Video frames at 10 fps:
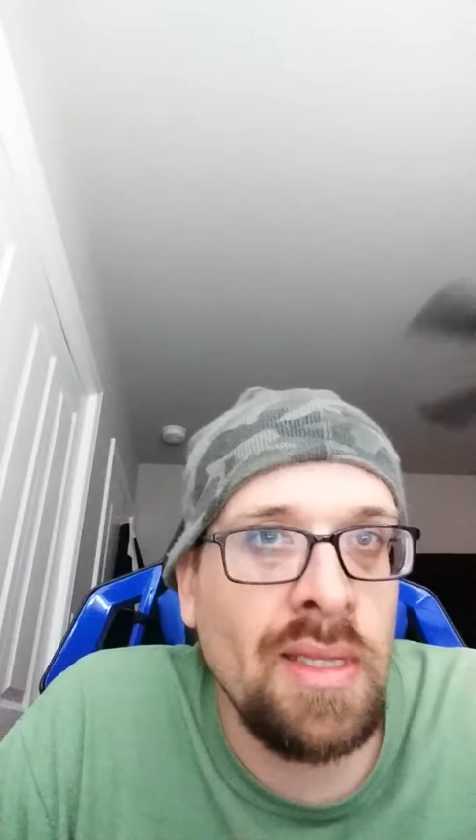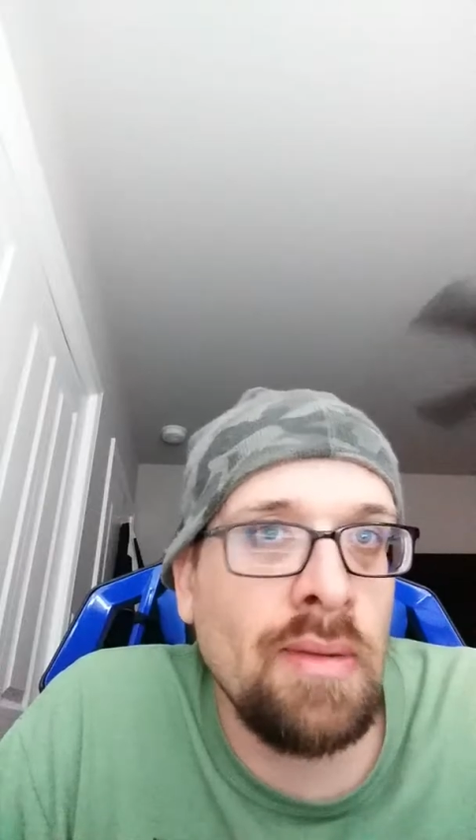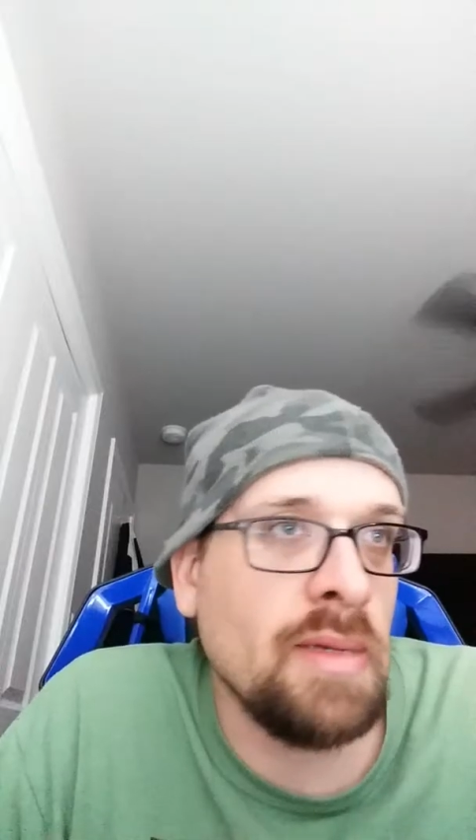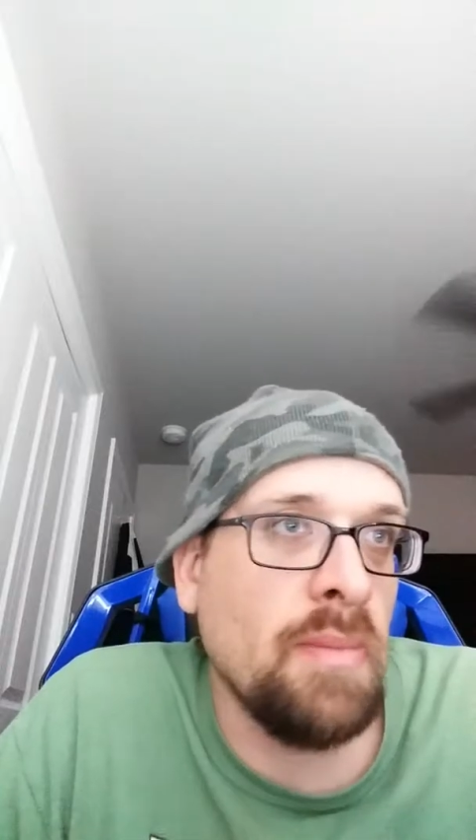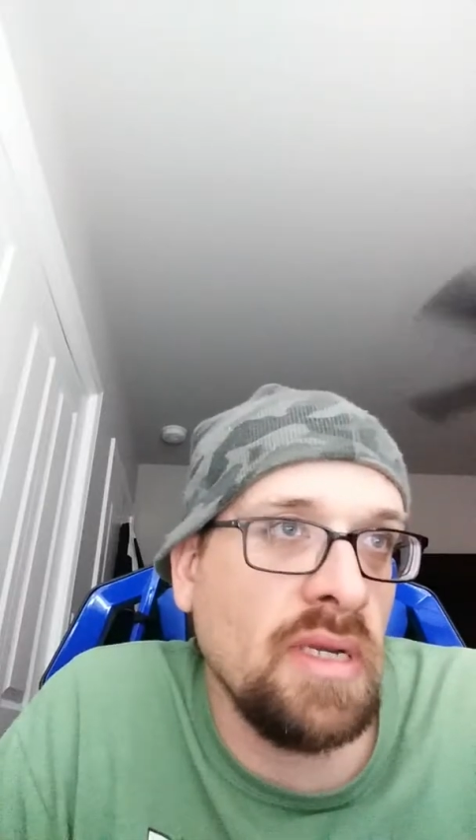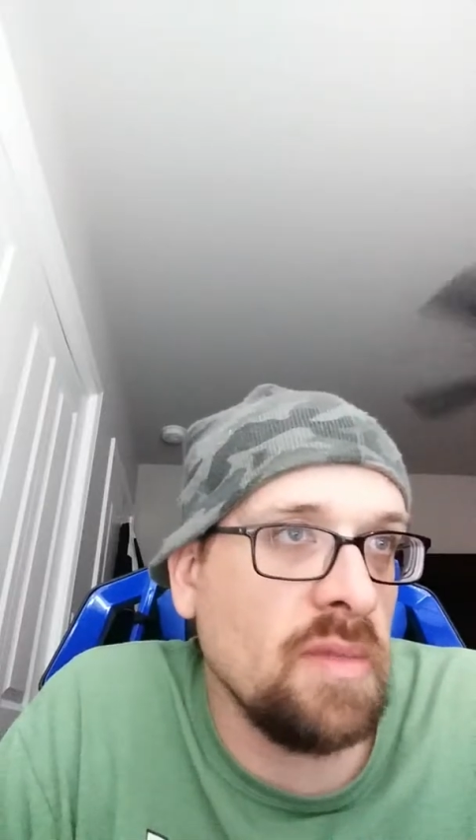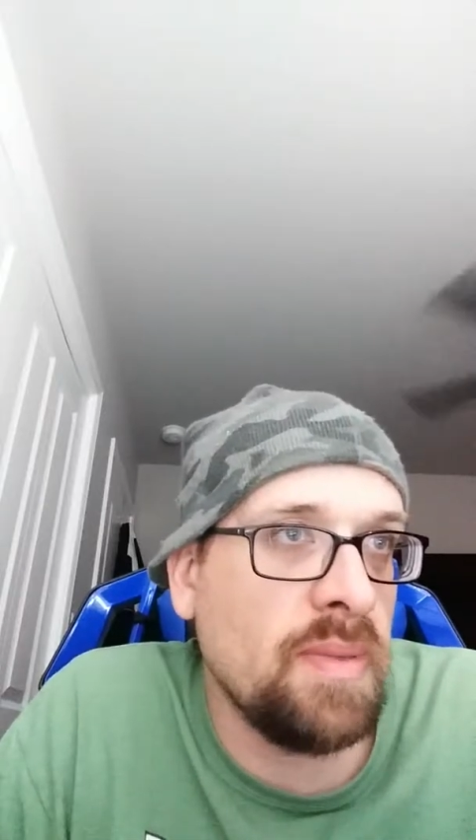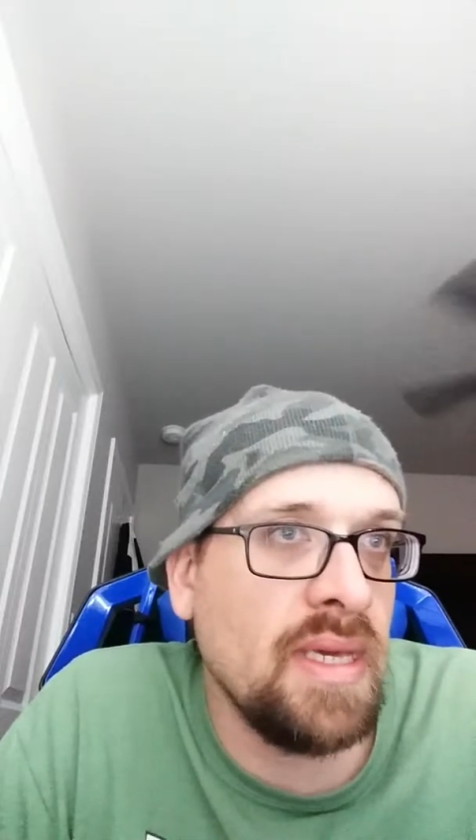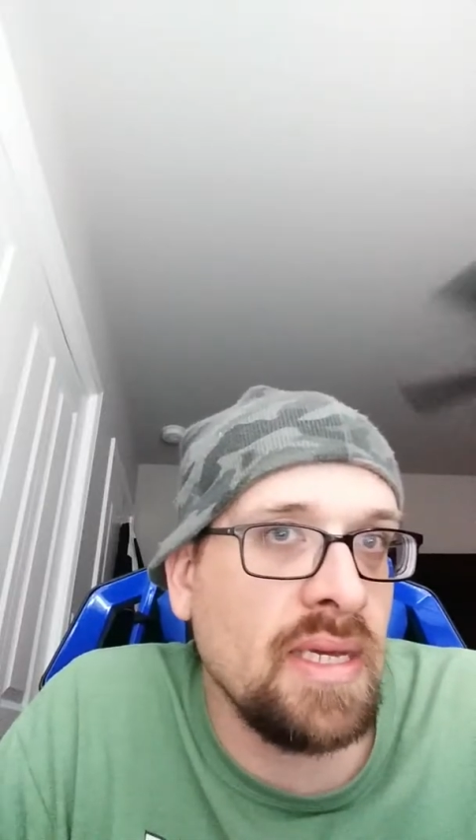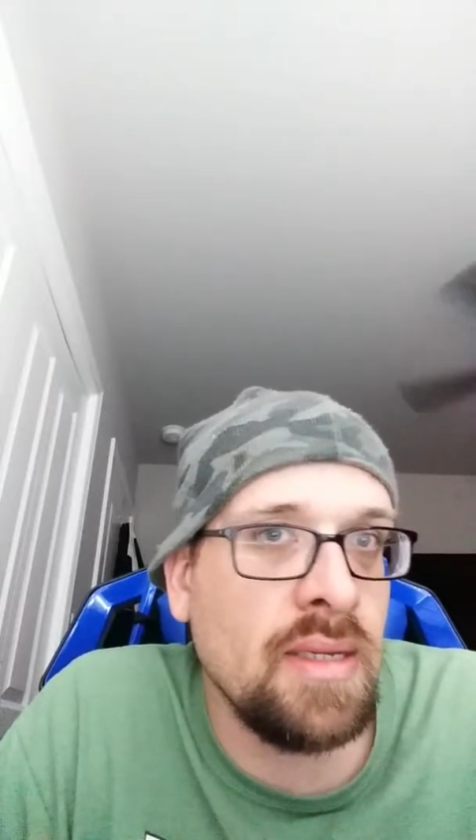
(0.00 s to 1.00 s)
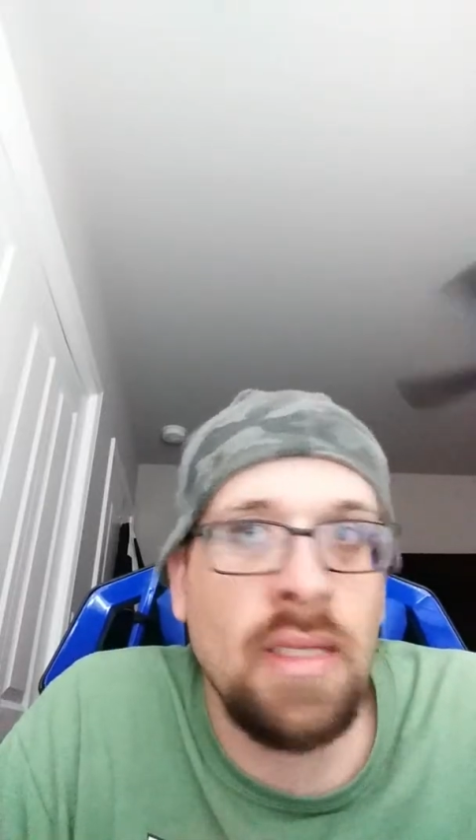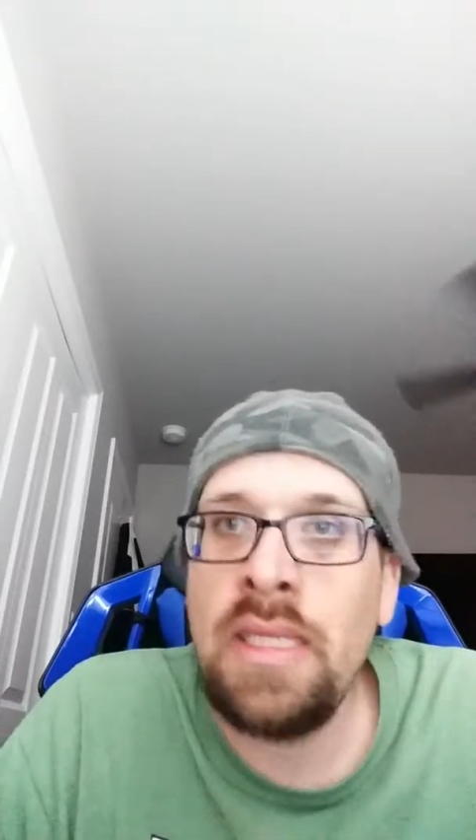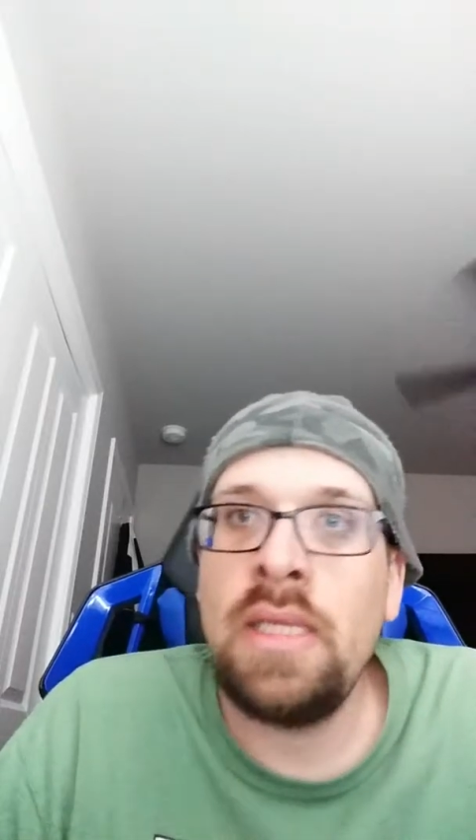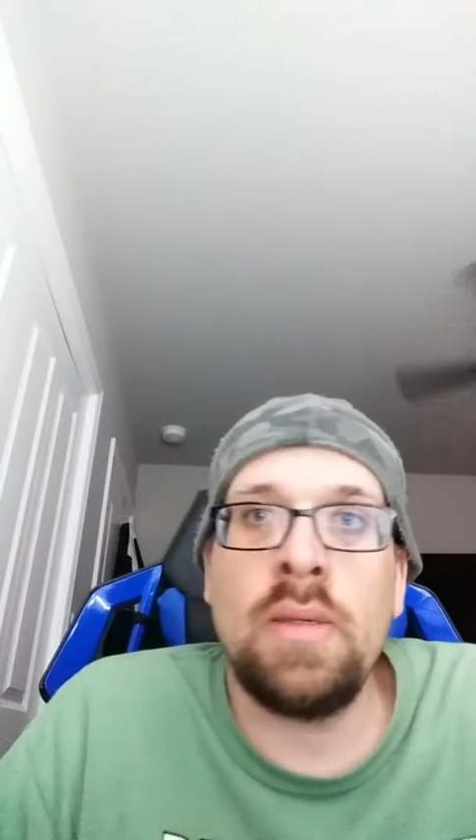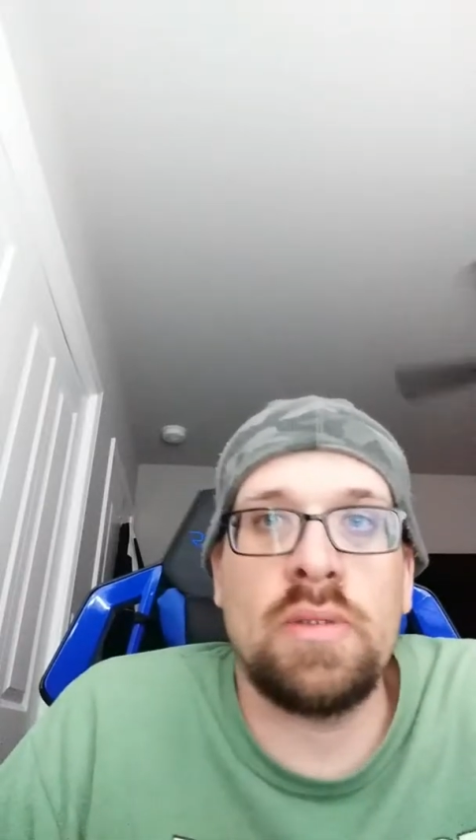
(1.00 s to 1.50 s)
like Money Bank
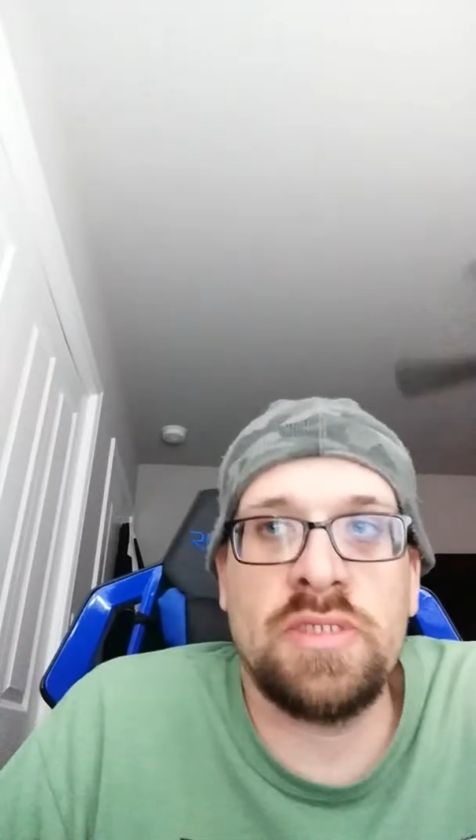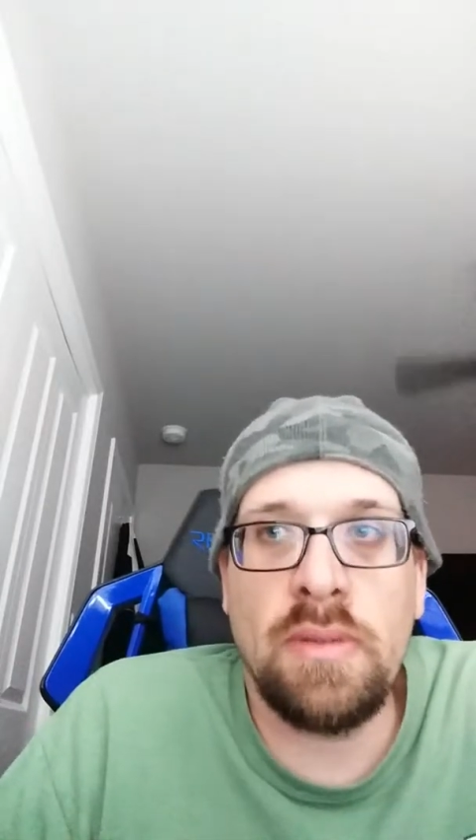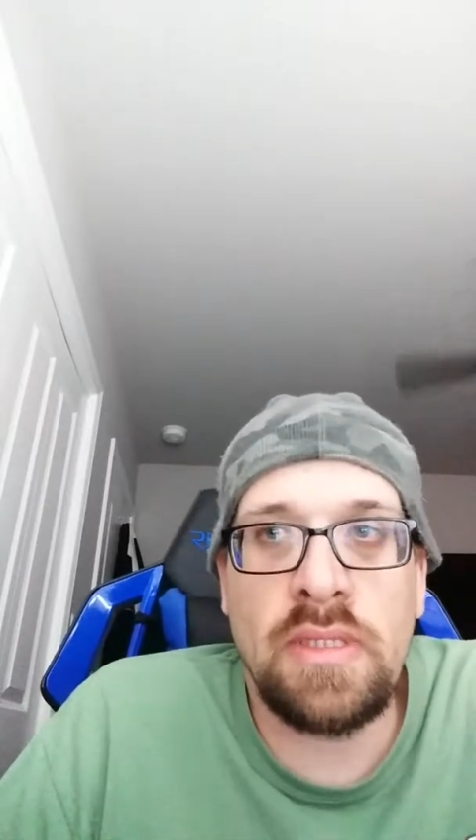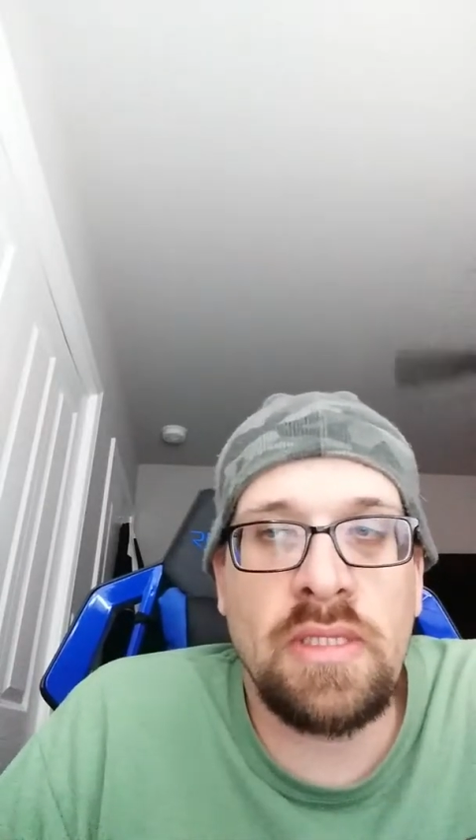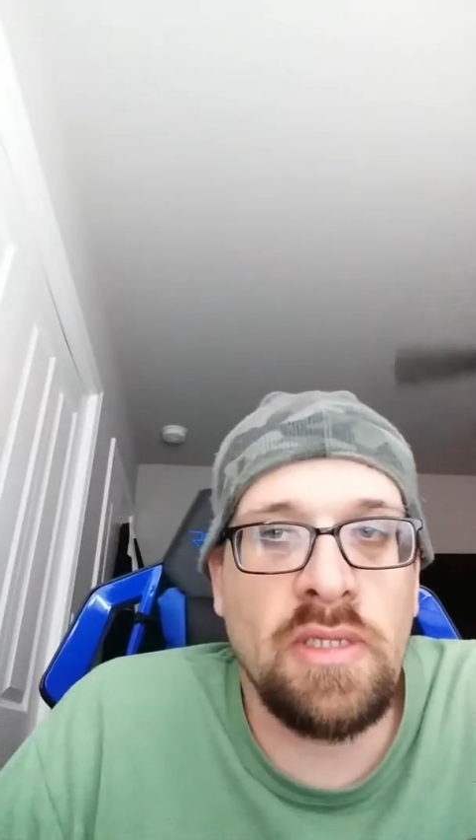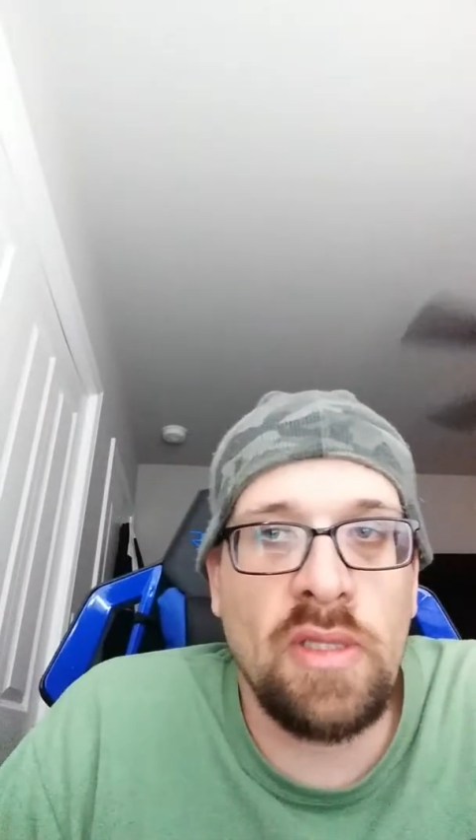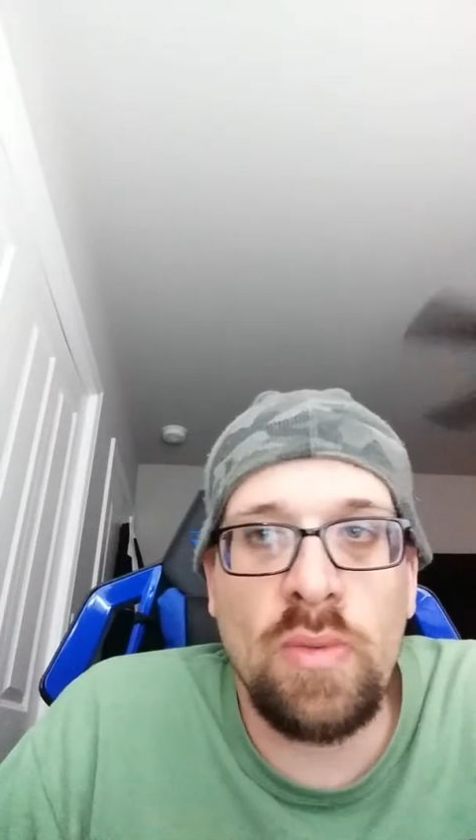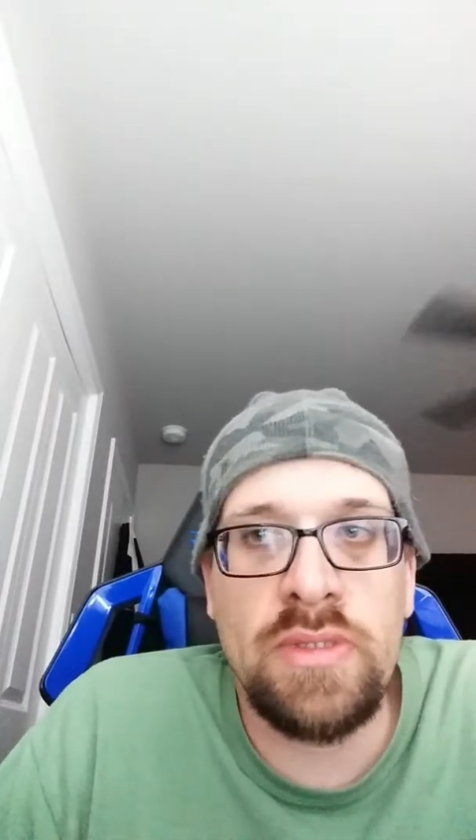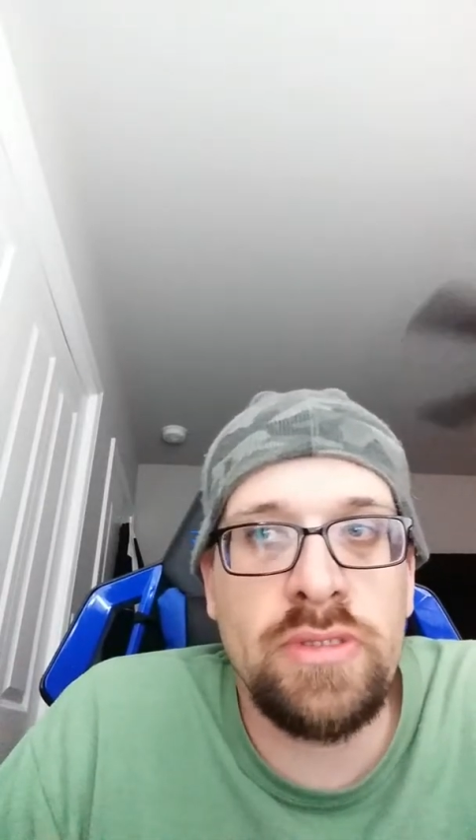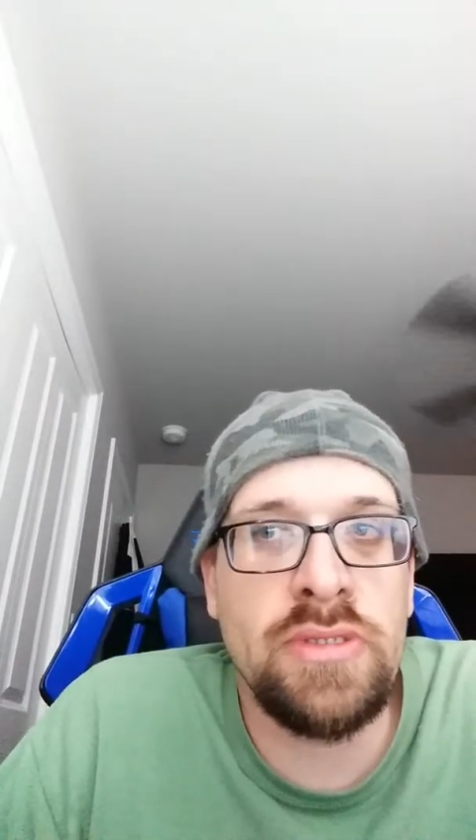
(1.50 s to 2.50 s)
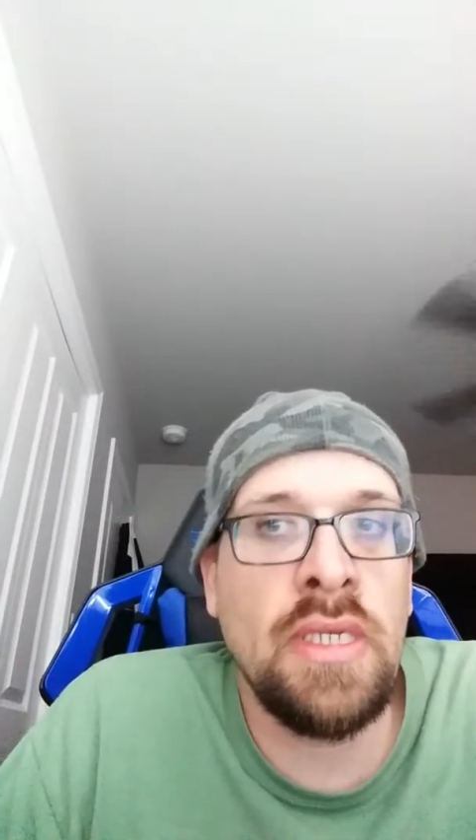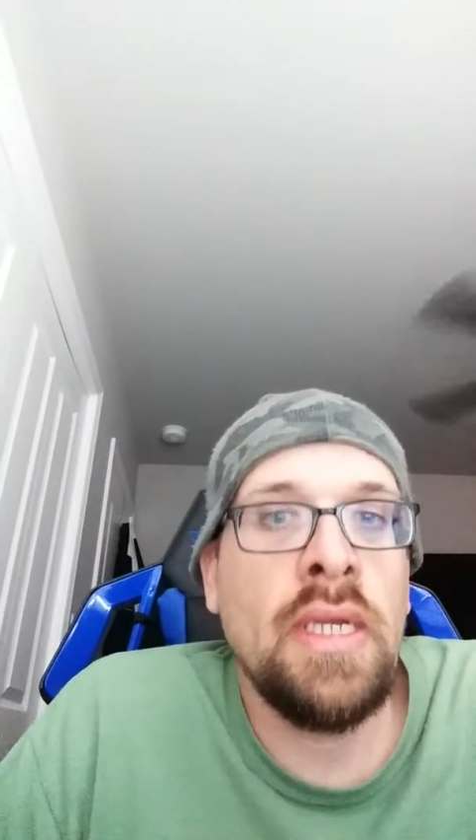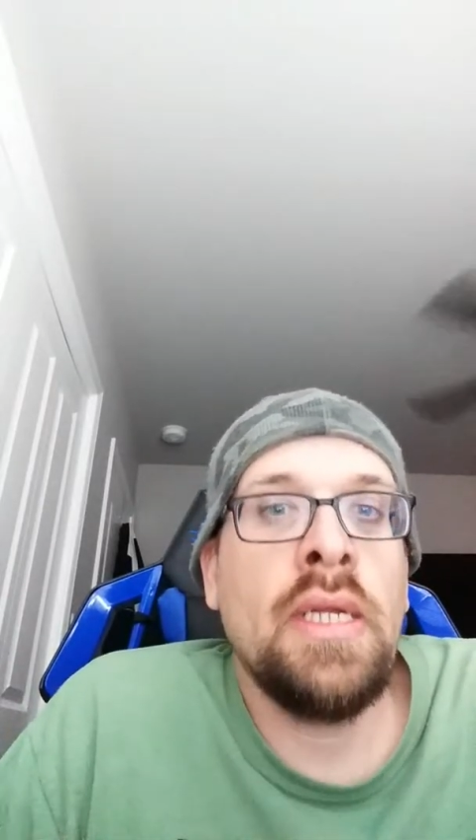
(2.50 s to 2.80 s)
or something like that. The other ones,